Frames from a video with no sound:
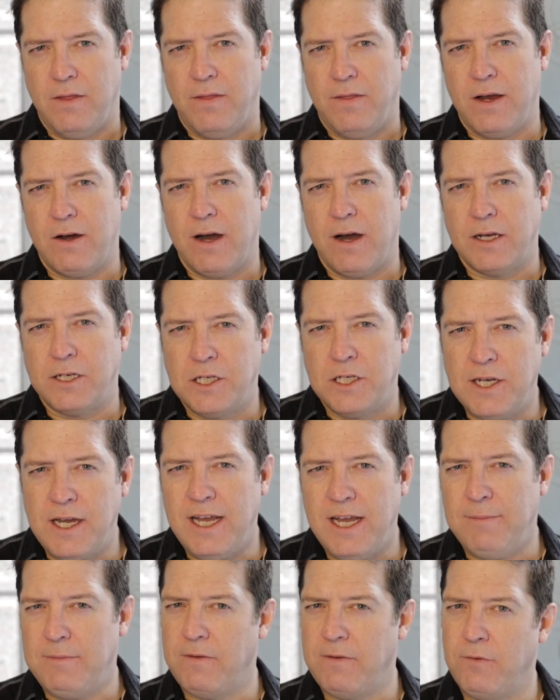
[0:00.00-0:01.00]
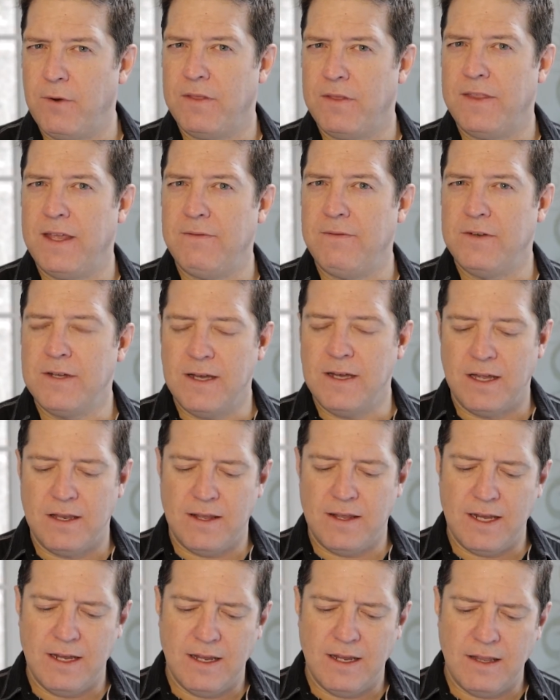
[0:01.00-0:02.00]
They're ashamed of what they've done.
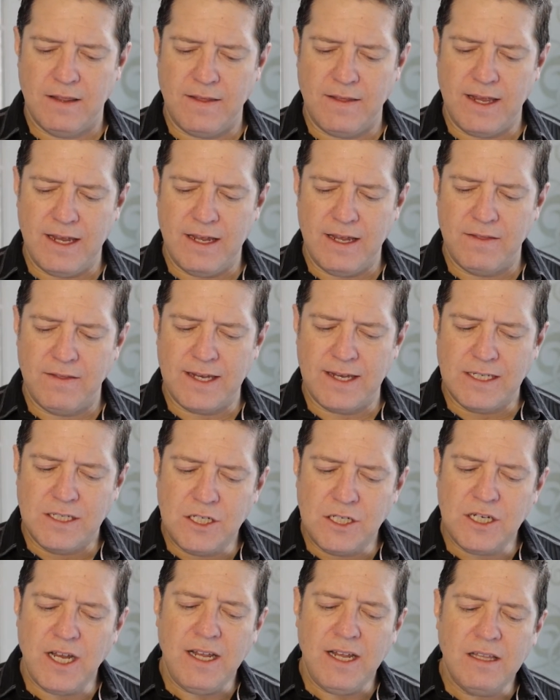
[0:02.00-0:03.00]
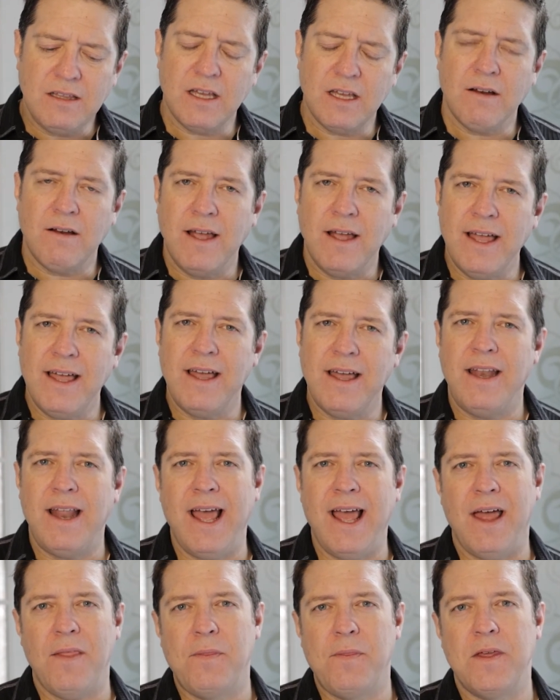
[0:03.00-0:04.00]
They, they, they shake their head
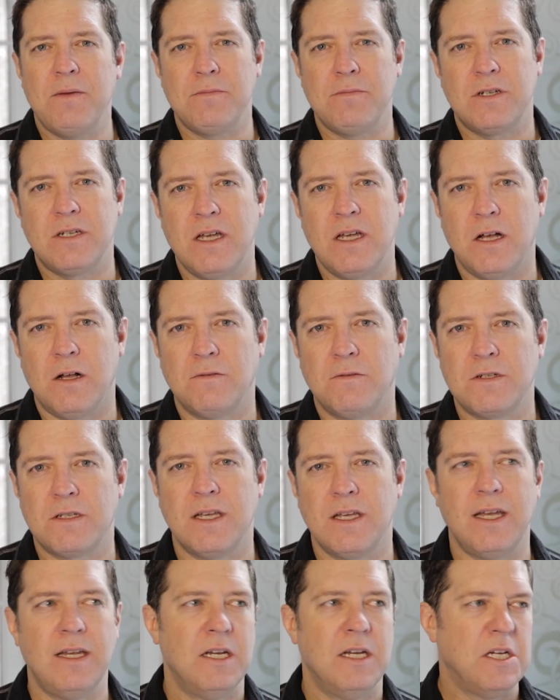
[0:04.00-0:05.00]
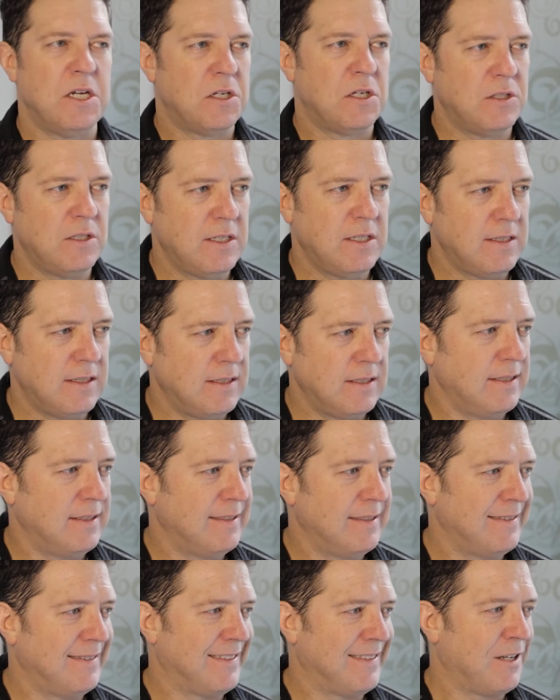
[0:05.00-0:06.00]
at themselves. They
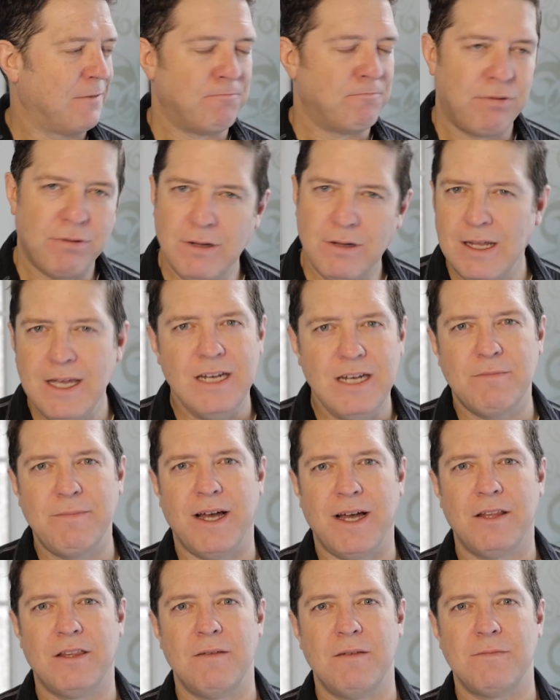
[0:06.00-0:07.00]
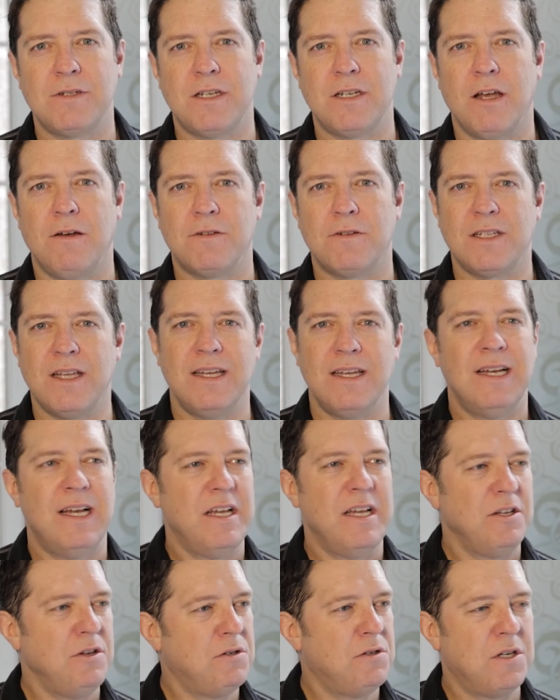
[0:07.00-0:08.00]
complain about themselves. They,
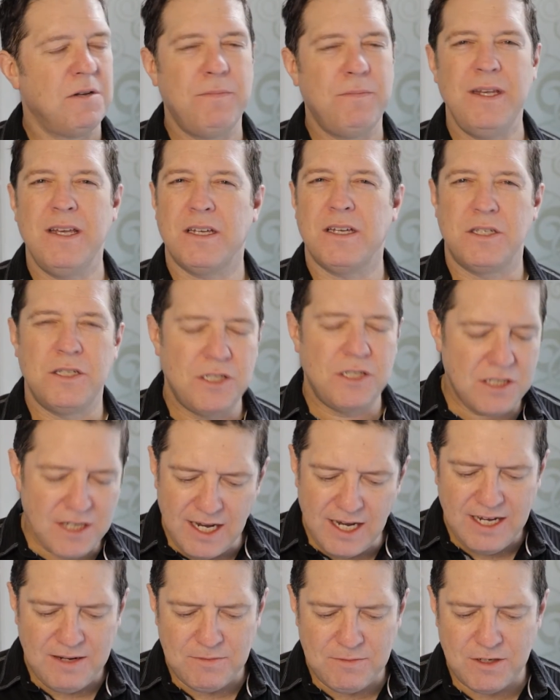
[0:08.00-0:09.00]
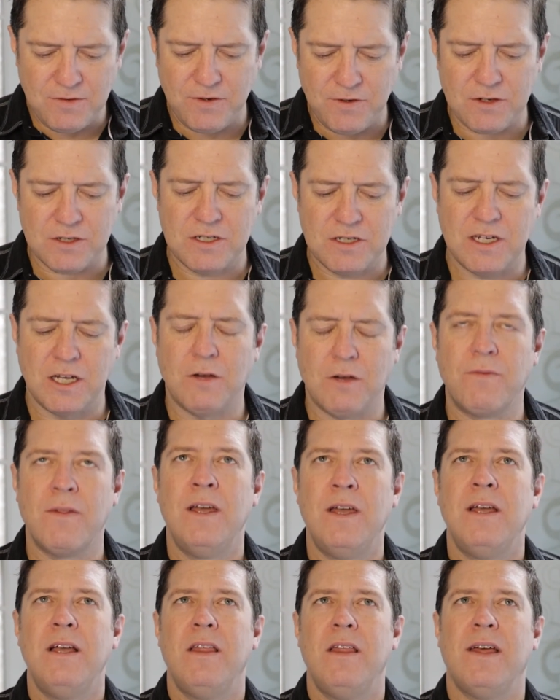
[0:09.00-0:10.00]
you should be ashamed of yourself.
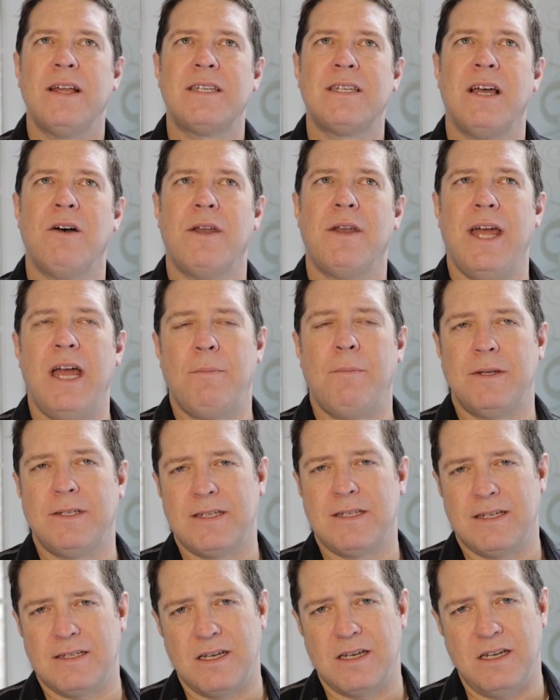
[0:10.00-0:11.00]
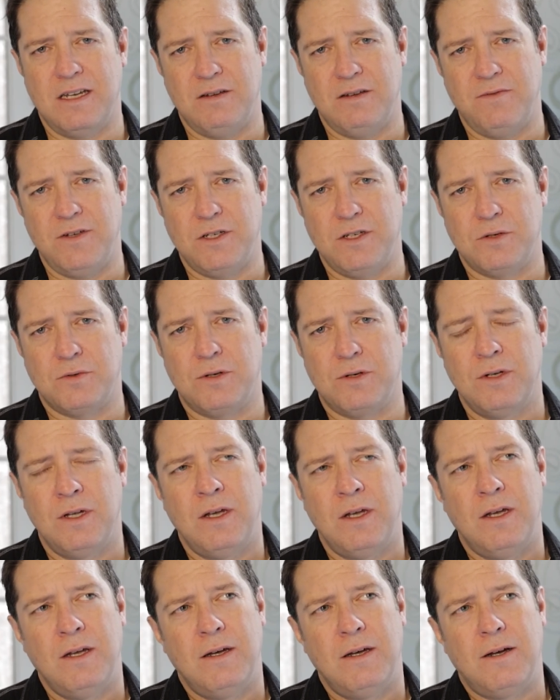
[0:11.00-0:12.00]
That's how it happens as an individual.
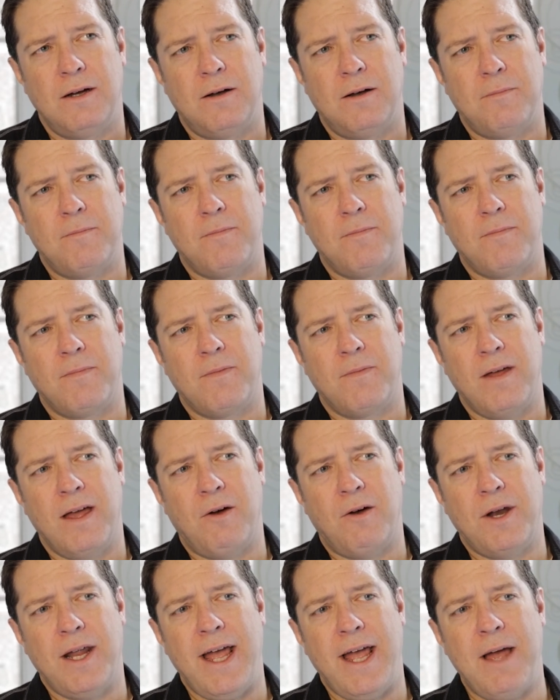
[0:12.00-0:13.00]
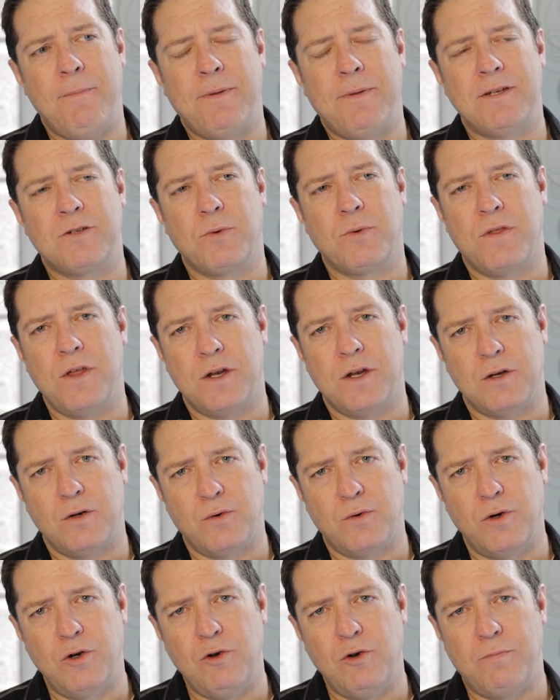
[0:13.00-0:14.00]
Um, how it happens within a
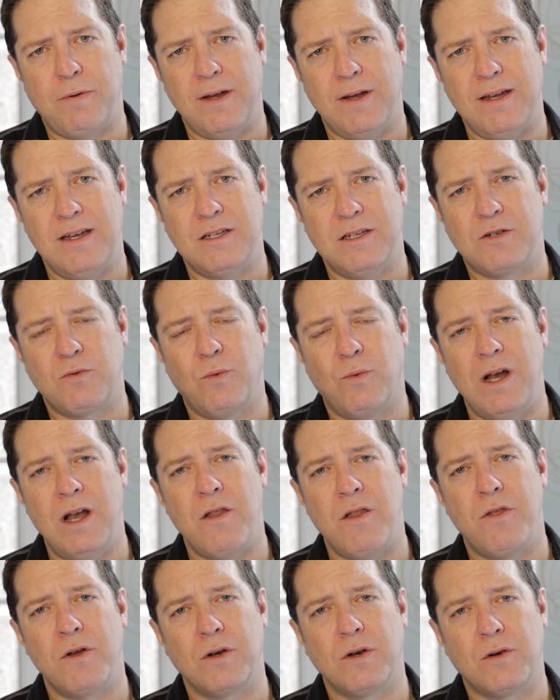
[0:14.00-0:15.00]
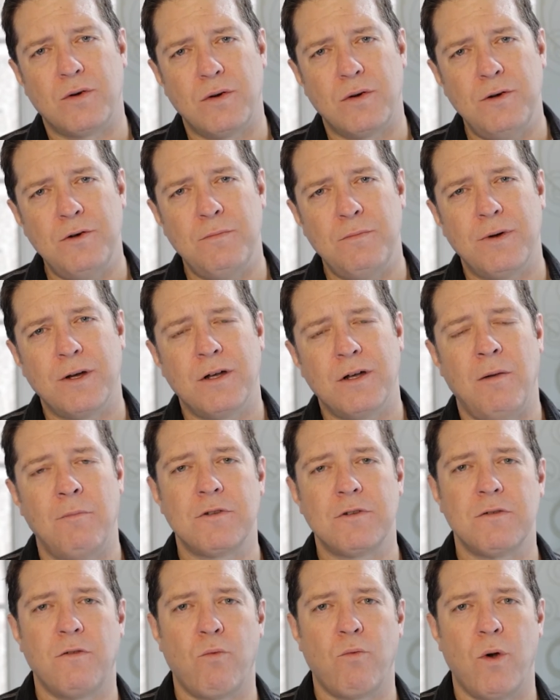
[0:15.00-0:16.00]
group is when the group
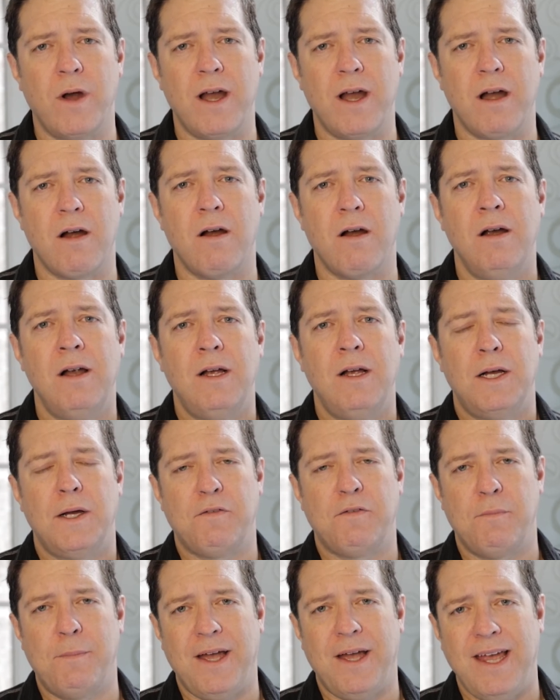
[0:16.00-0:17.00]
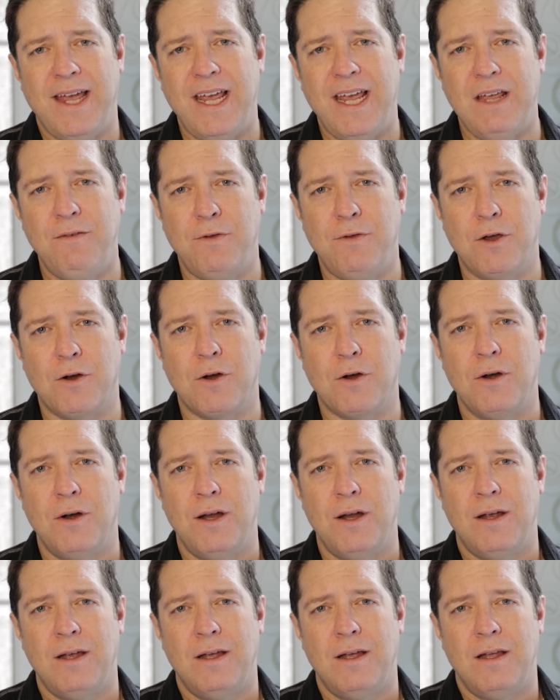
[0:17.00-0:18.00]
becomes aware of a behavior
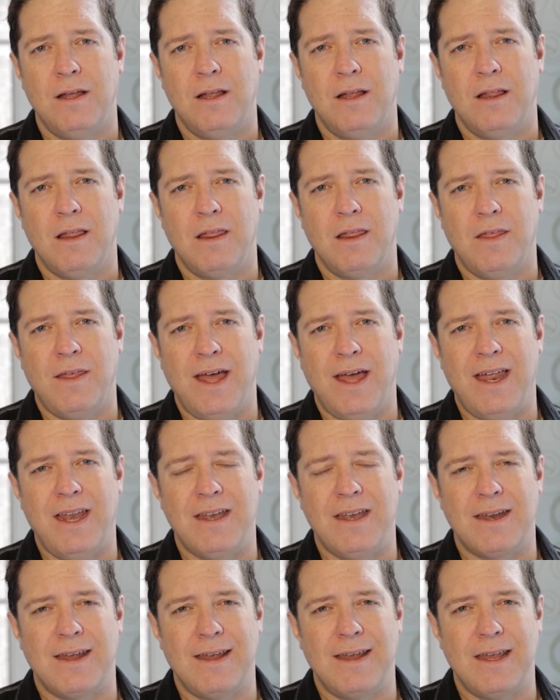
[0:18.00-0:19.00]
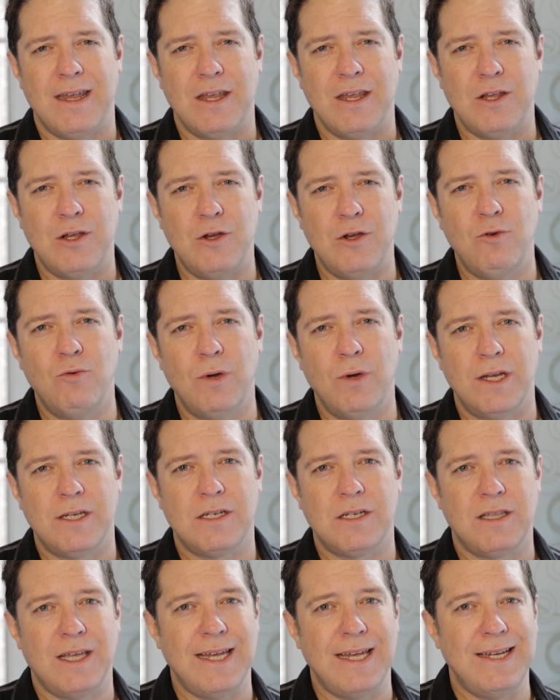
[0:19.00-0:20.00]
that you
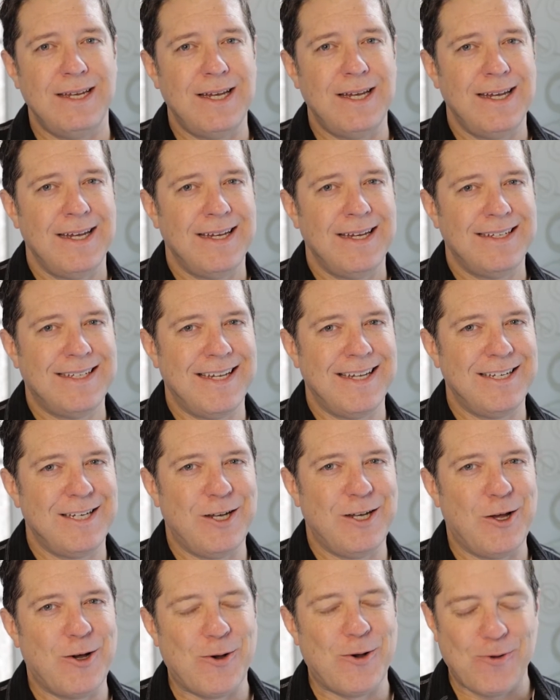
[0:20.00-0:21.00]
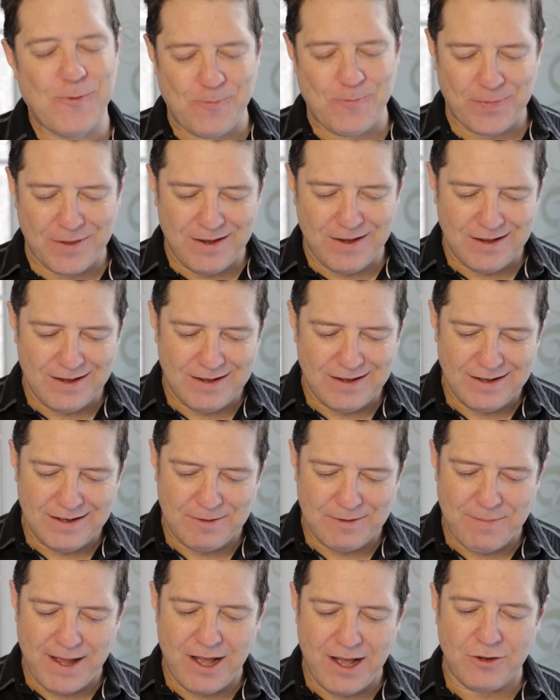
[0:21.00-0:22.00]
wish they didn't know uh,
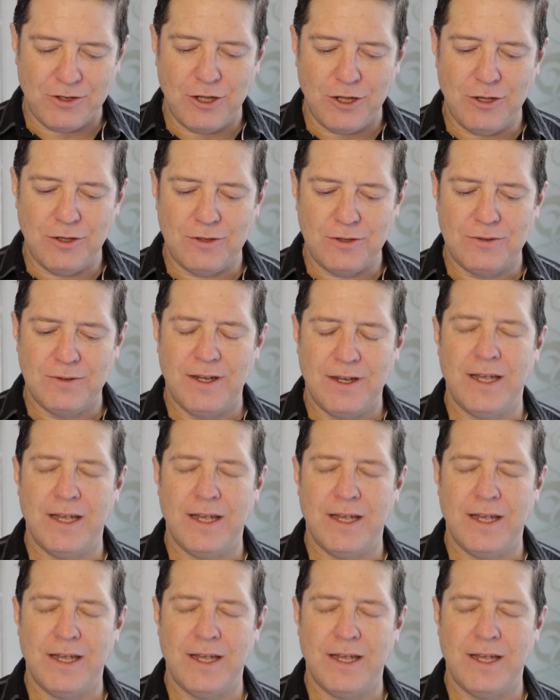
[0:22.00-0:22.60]
about you.